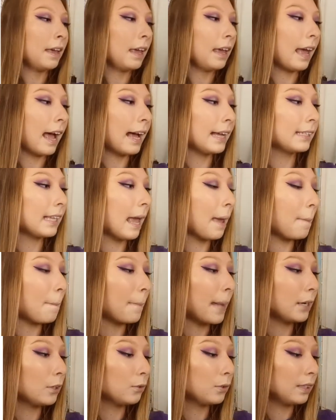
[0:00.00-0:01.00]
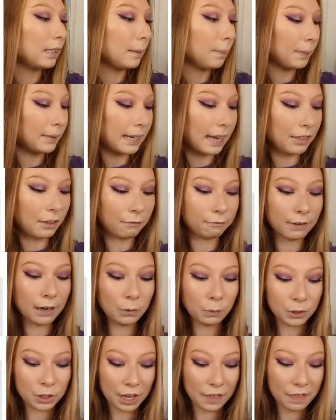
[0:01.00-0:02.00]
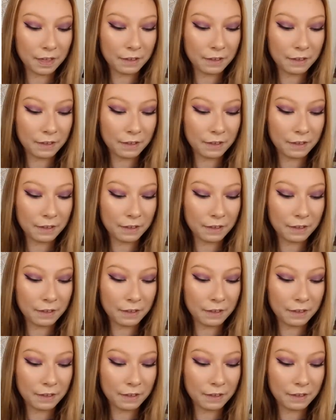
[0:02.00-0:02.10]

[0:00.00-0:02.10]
It has a metal zip down the front, which I